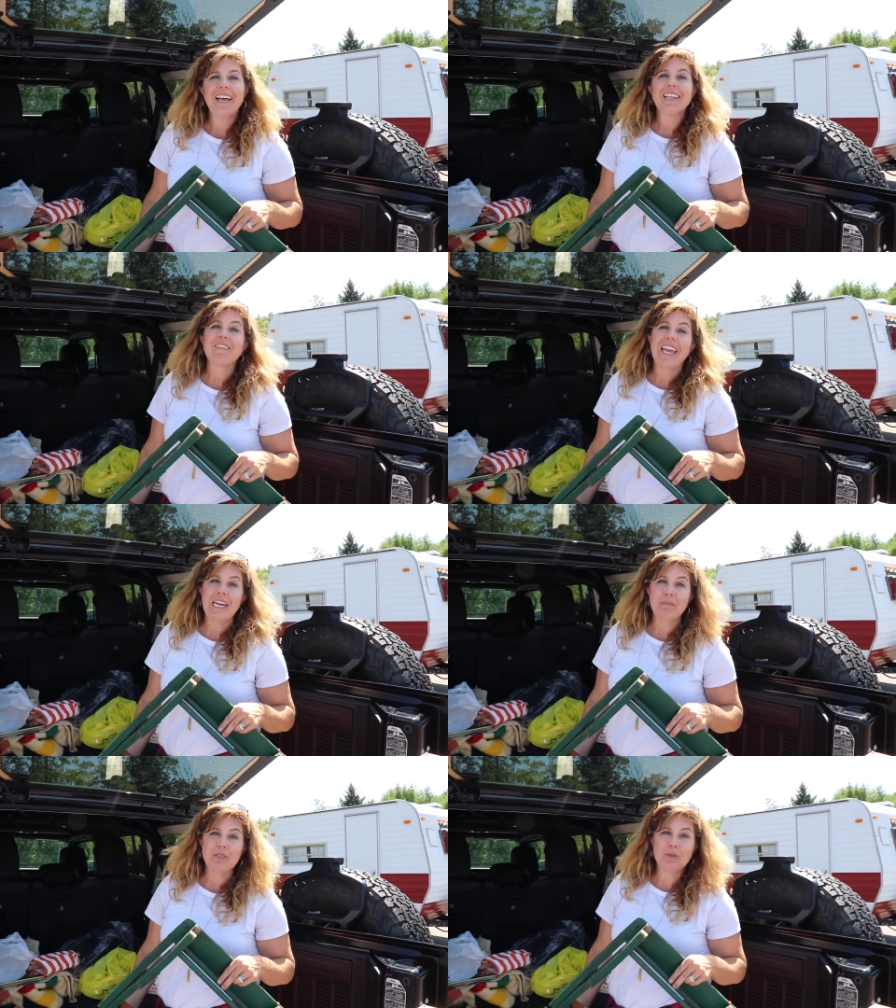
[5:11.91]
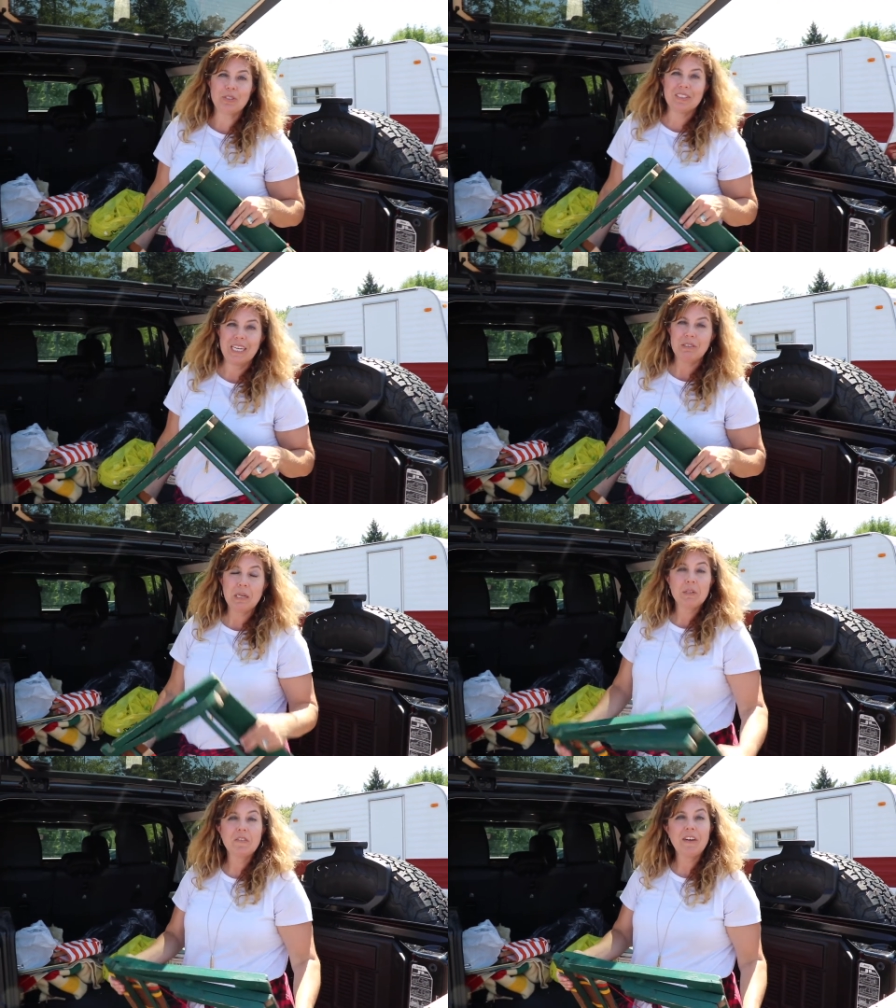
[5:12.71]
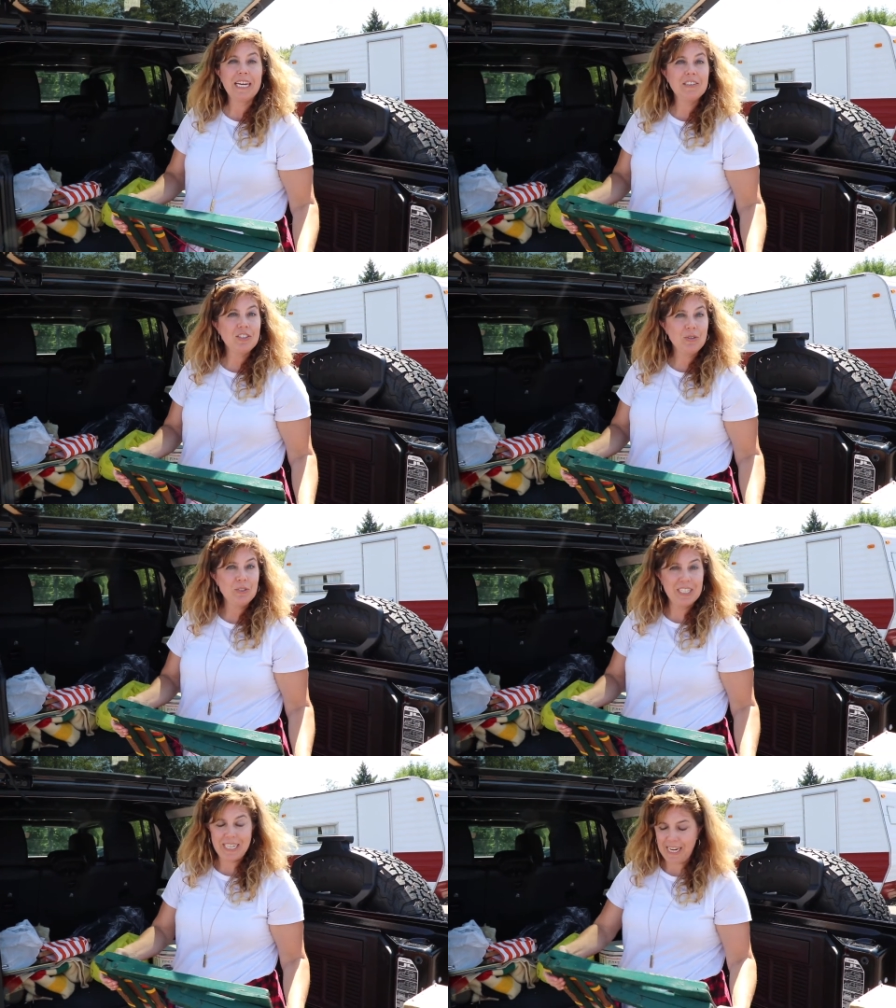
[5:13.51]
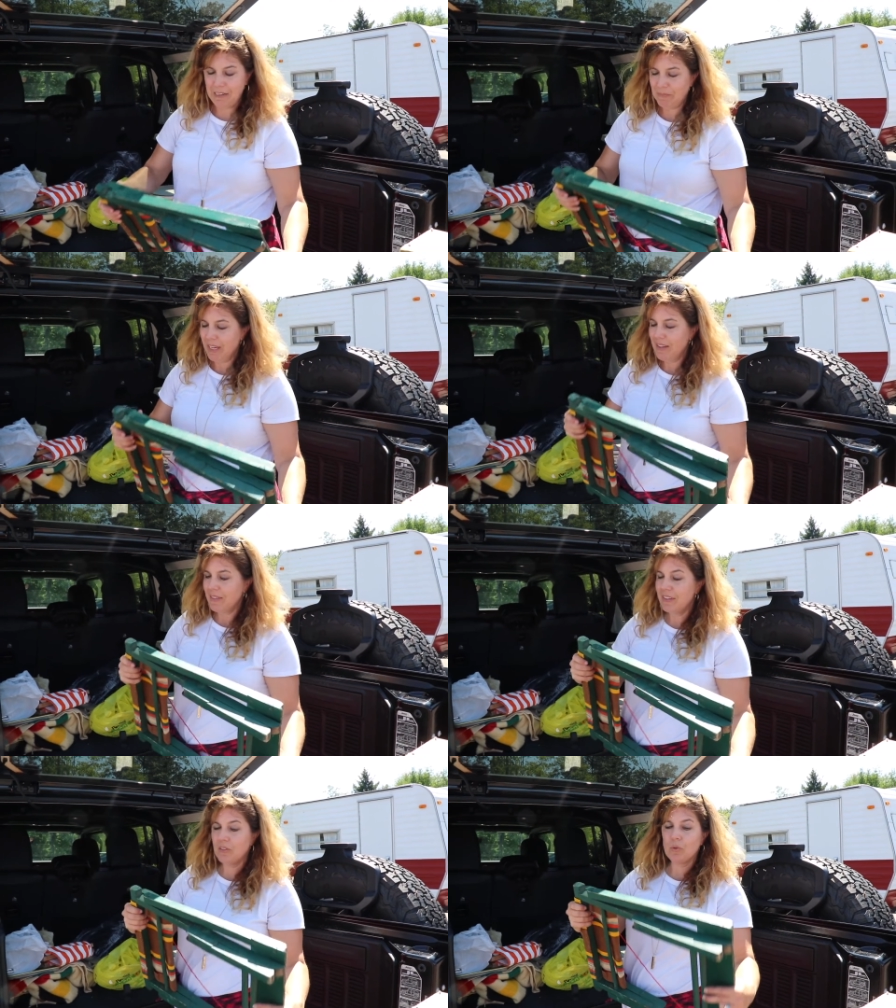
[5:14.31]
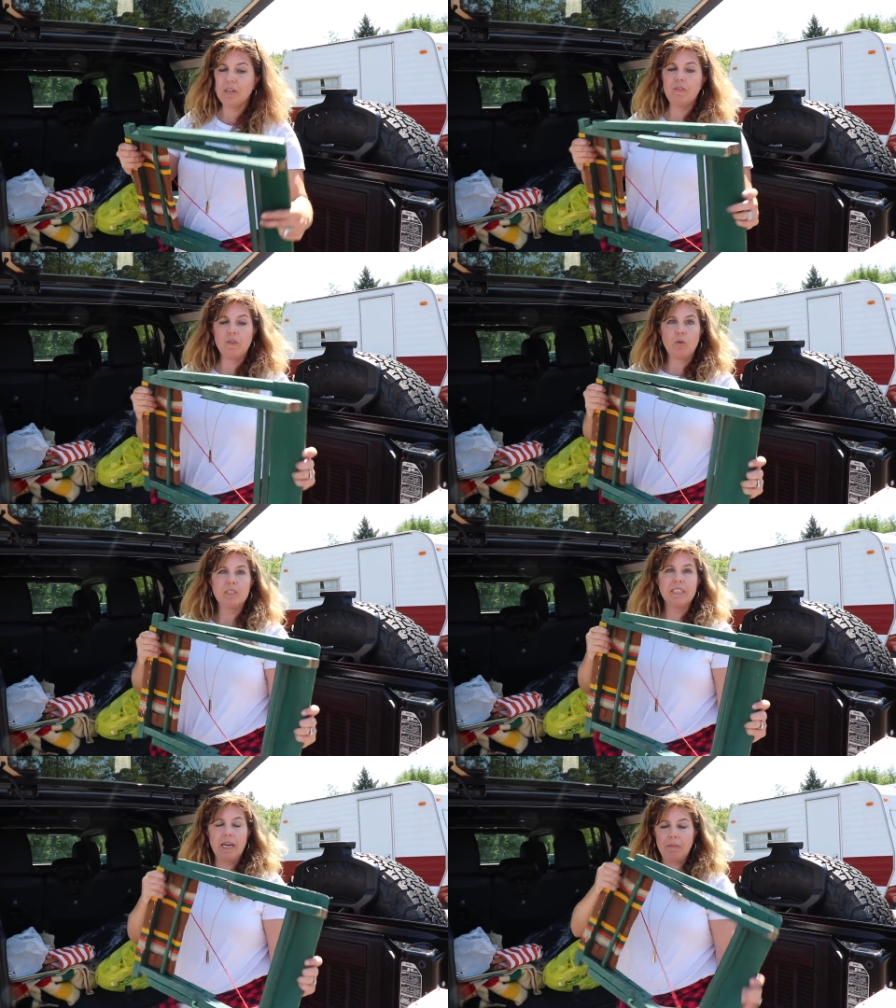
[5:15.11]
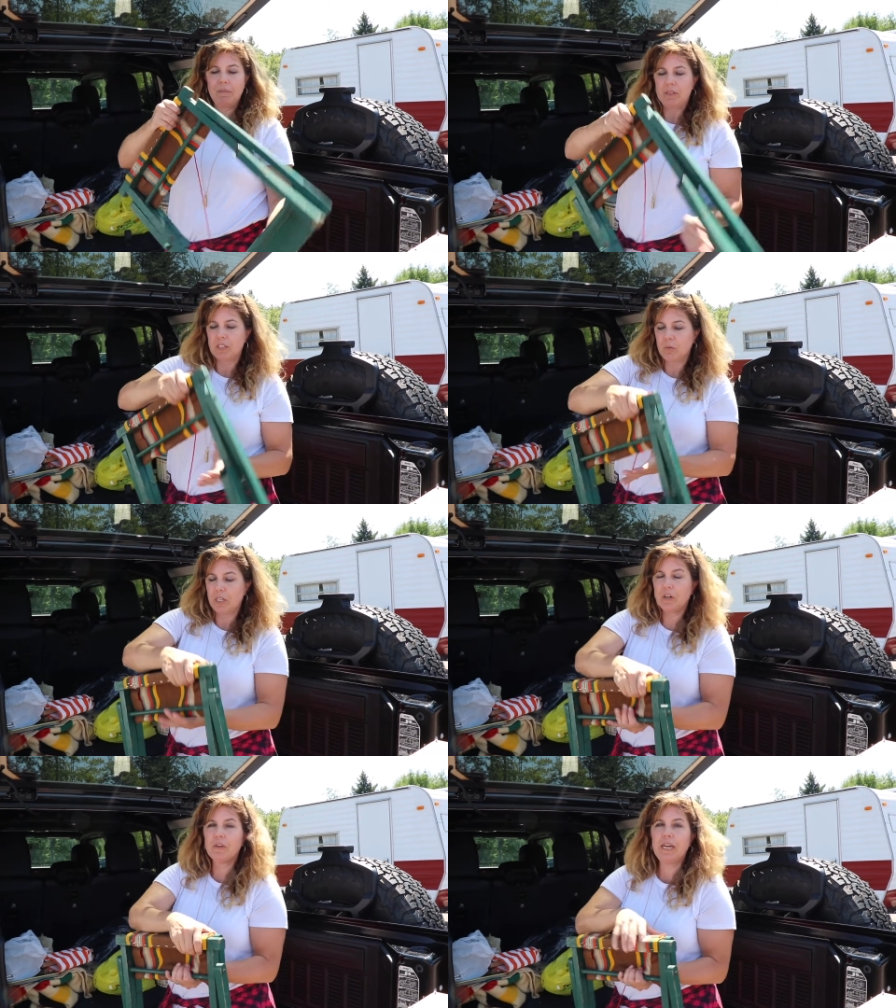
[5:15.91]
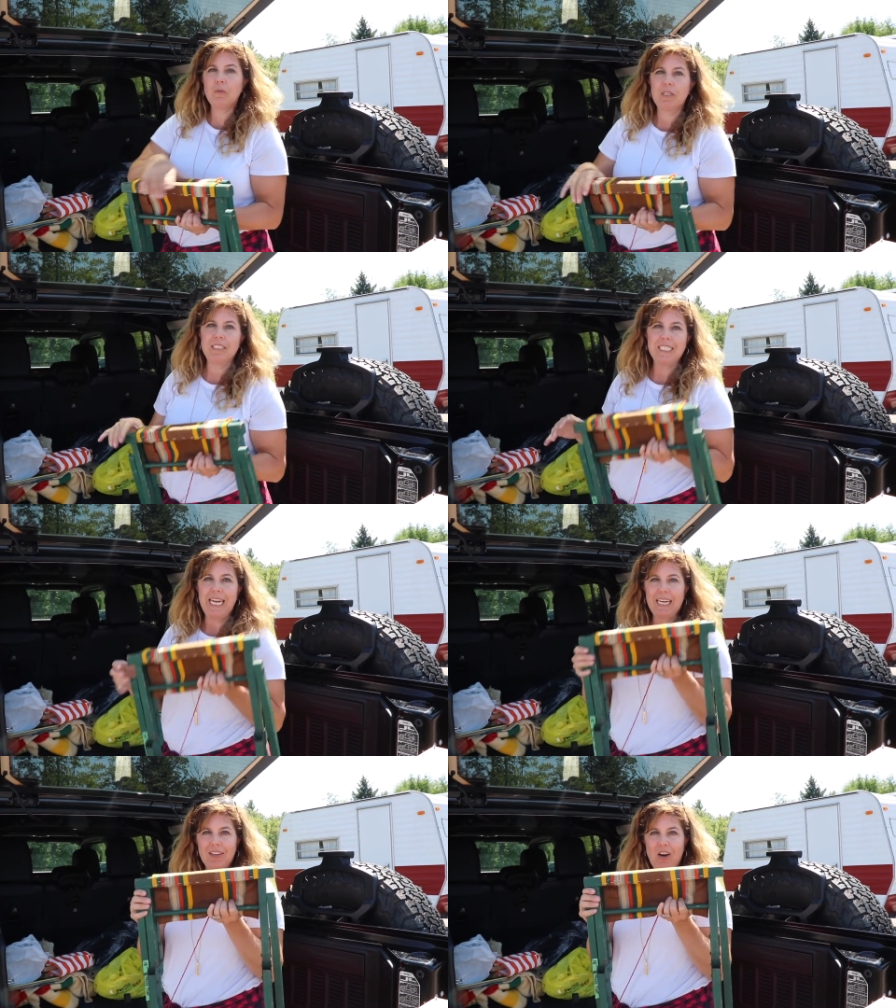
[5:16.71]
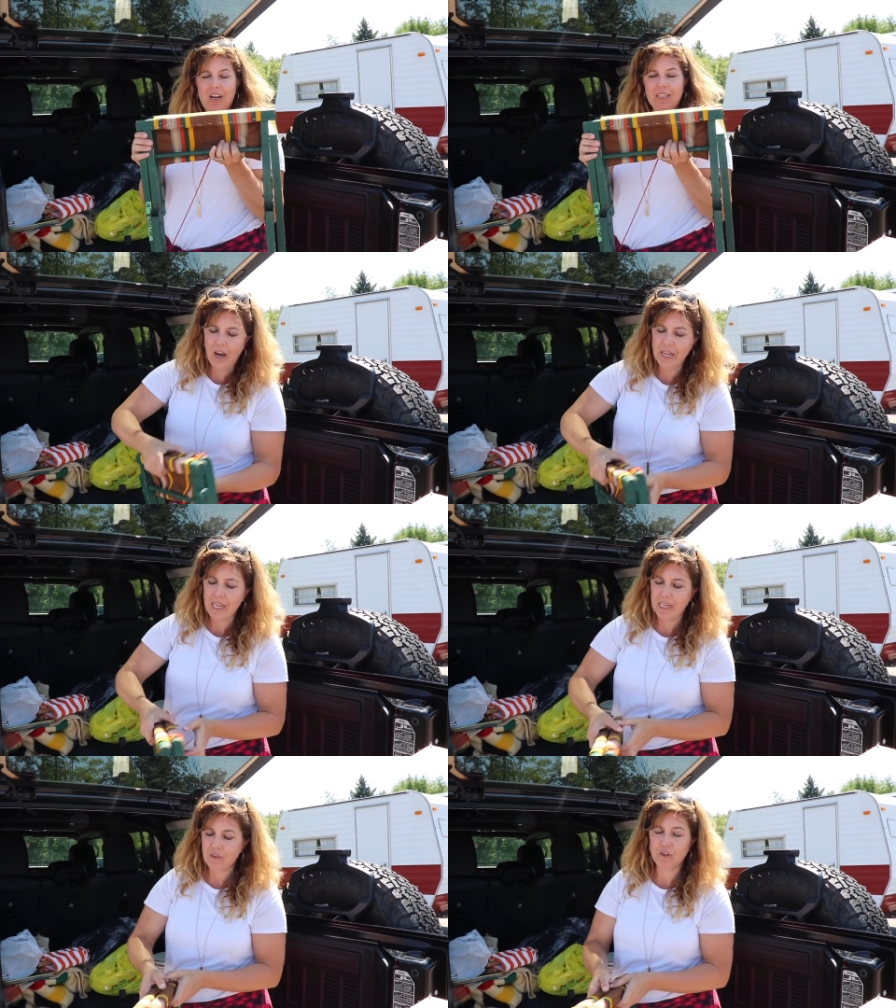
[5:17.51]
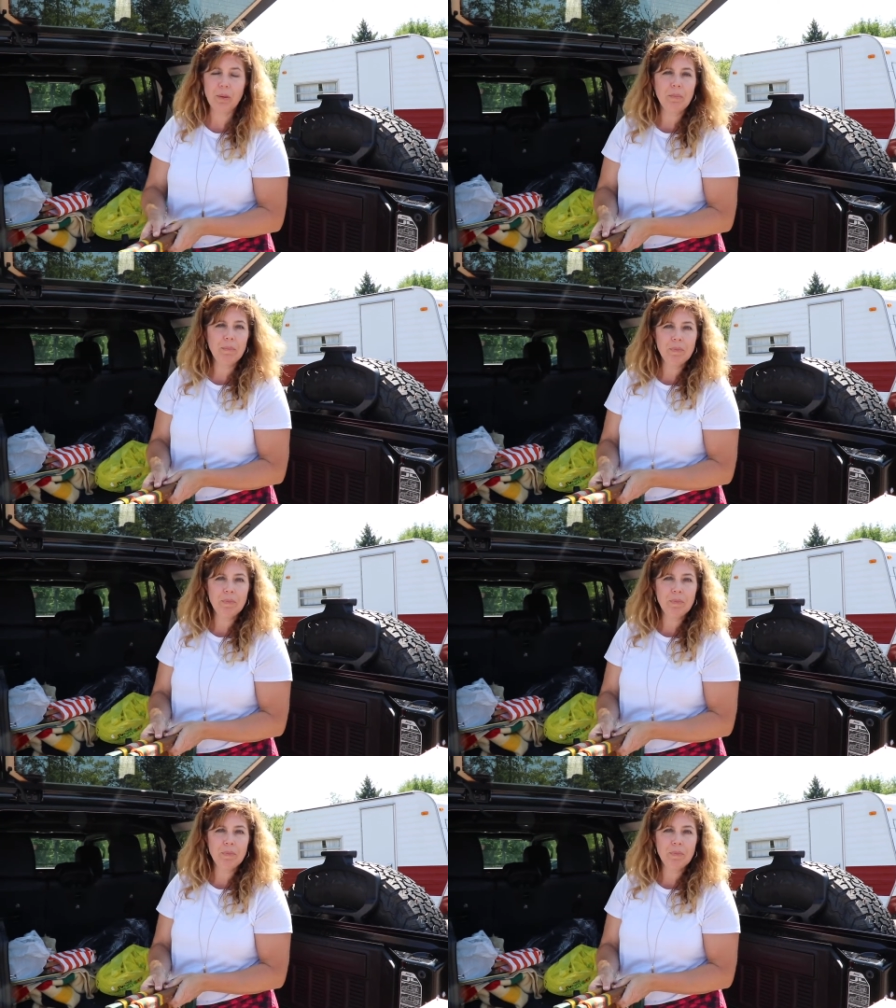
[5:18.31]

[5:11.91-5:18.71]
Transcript: love camp stools, and I was able to find two today. This one folds up, so what a great one to take along on a trip.